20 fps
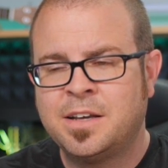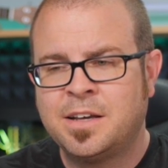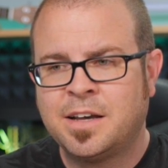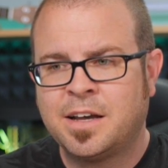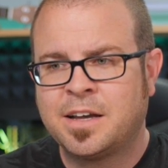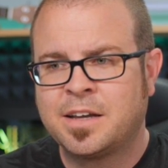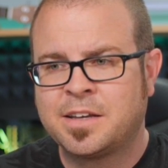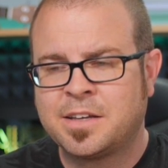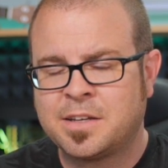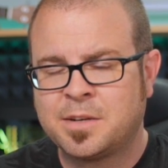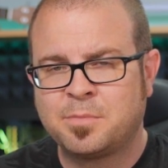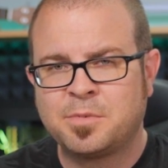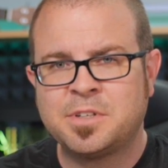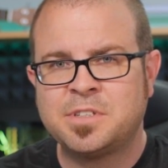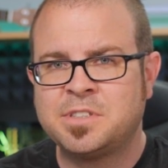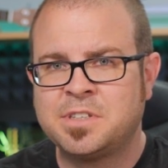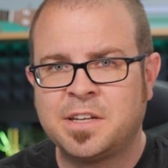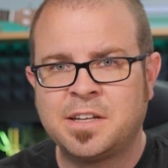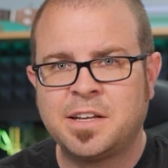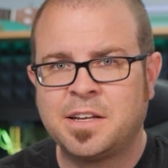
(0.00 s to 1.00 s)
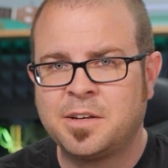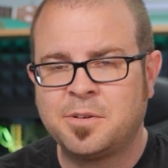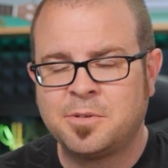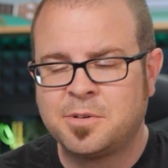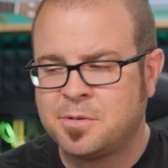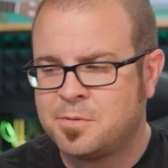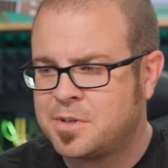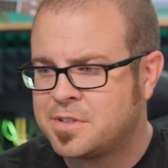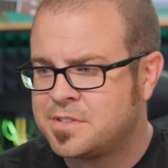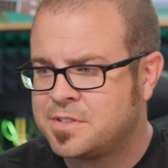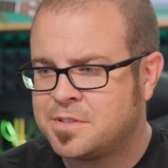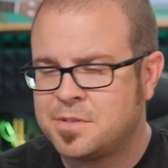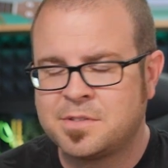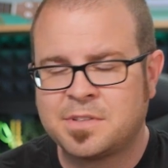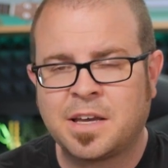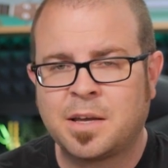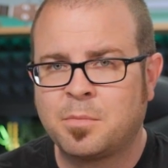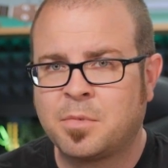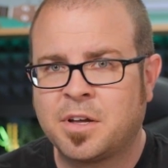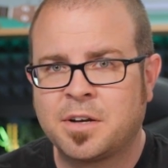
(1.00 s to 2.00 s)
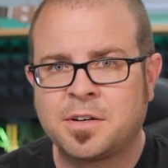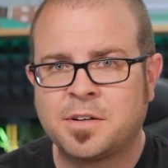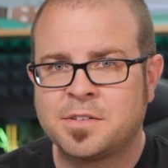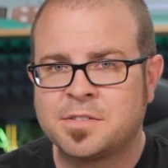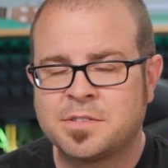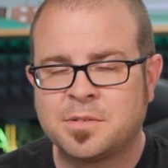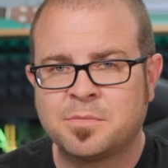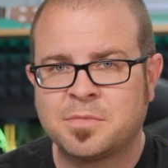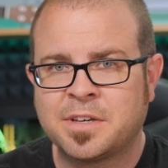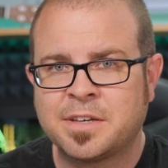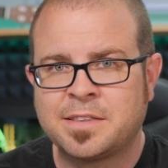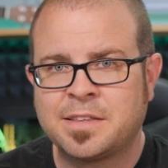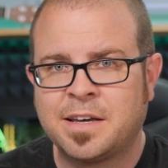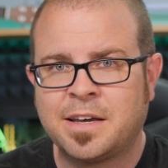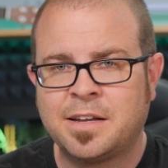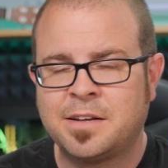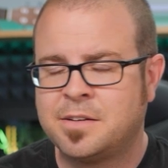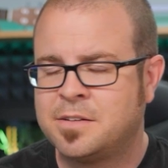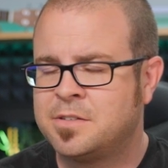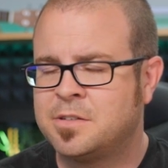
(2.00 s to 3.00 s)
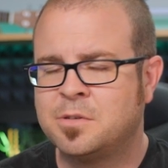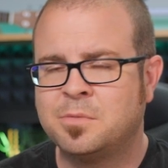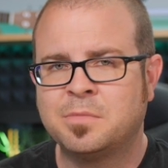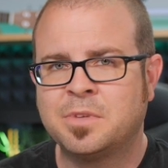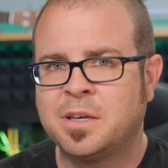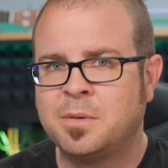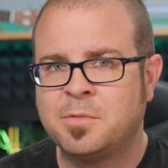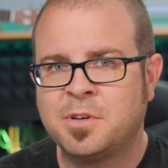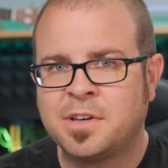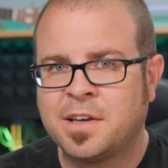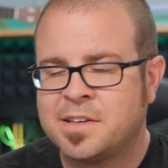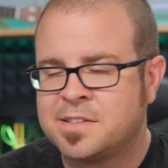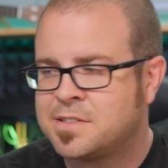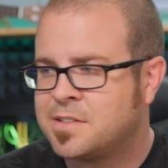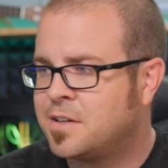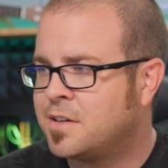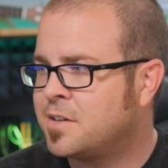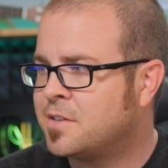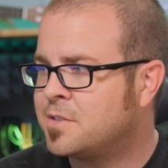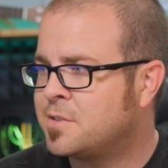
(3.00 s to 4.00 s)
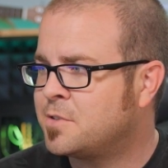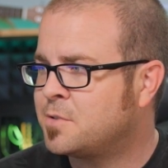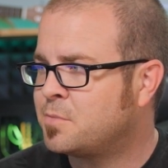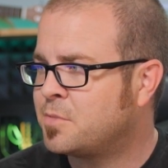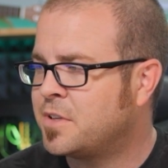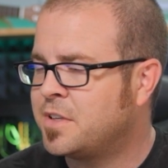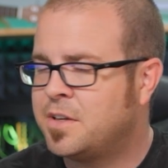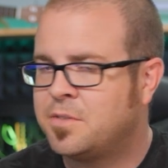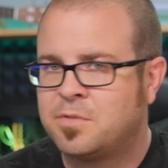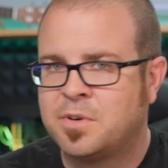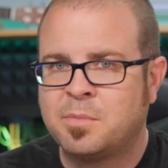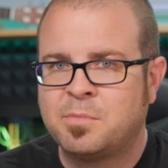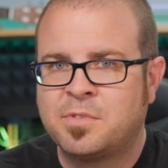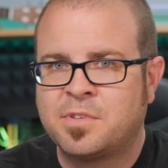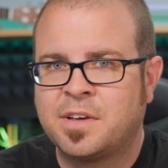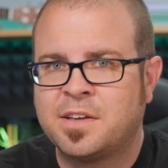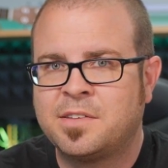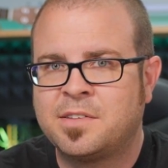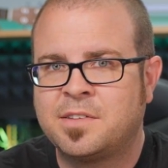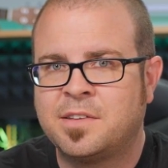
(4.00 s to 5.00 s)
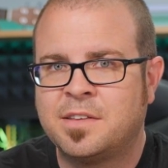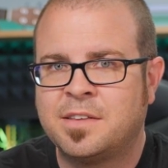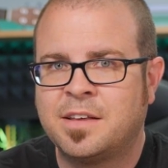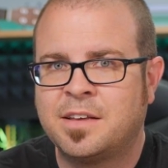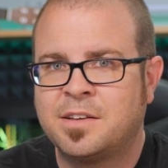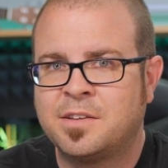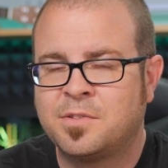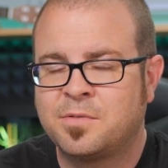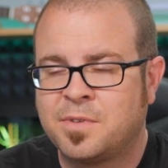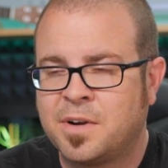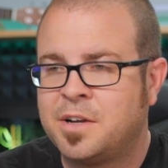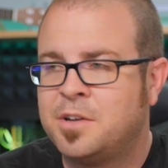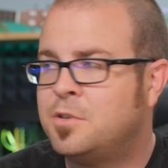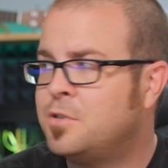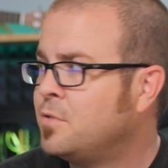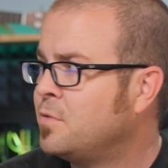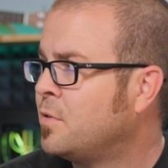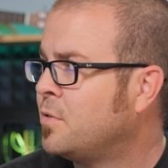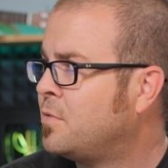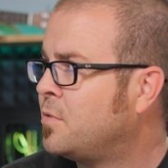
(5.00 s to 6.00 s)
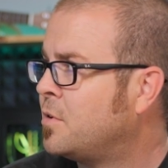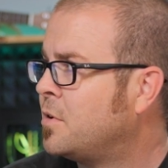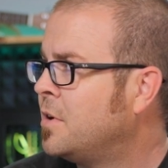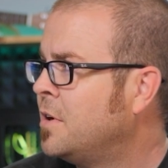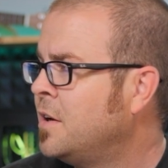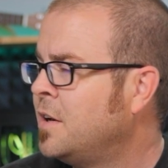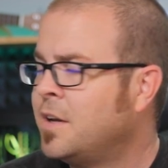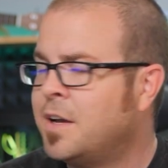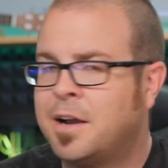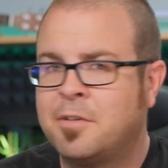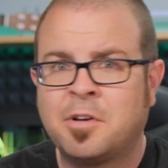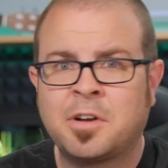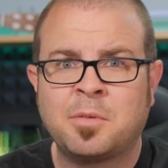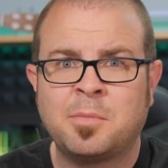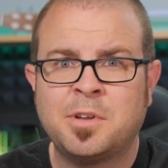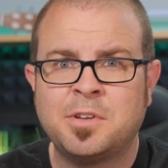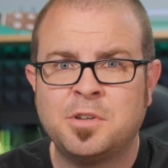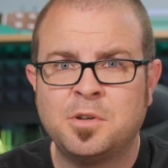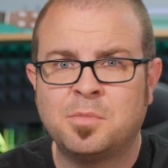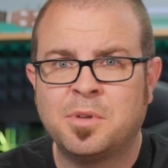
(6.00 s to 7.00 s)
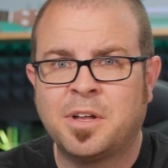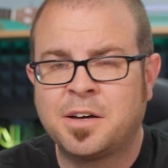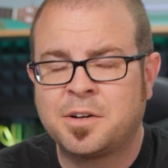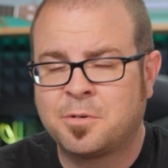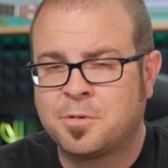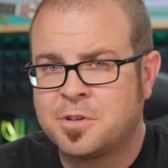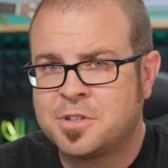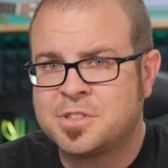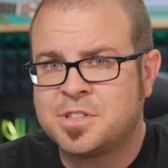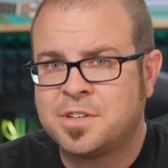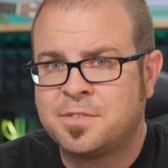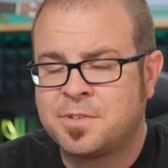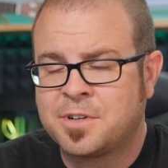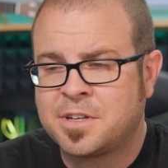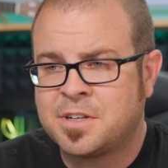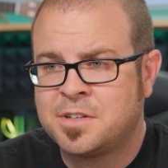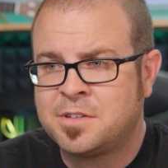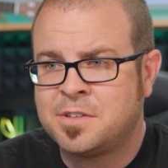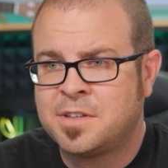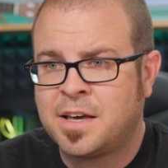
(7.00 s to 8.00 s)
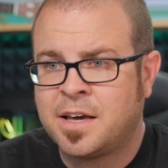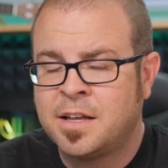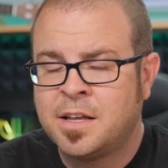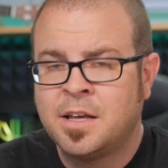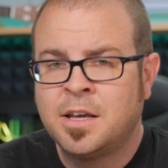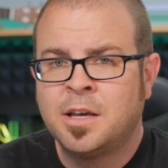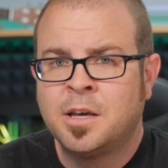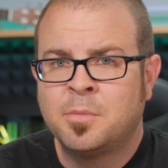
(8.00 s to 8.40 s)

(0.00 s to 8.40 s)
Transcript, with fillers: I can appreciate anyone who wants to use ad blocker or something like that. Don't blame you guys at all. There's plenty of websites that is very useful for. I recommend uBlock Origin if you're gonna do that.